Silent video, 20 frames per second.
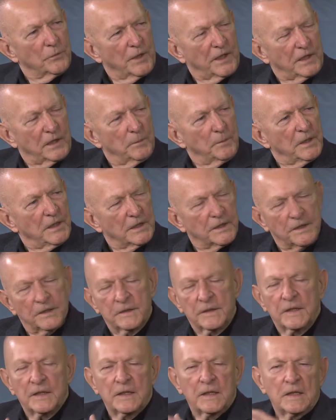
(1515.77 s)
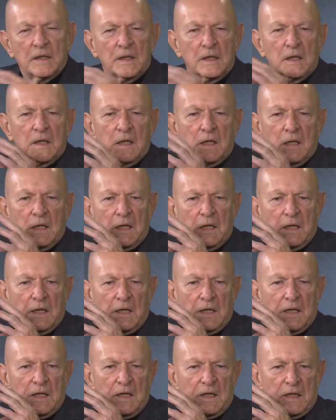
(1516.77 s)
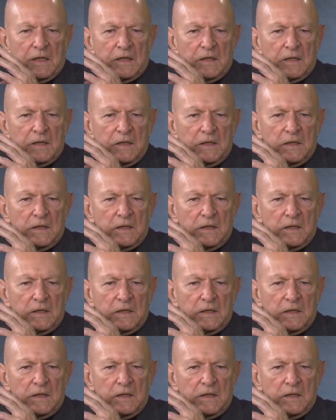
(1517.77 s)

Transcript: recommend. Uh,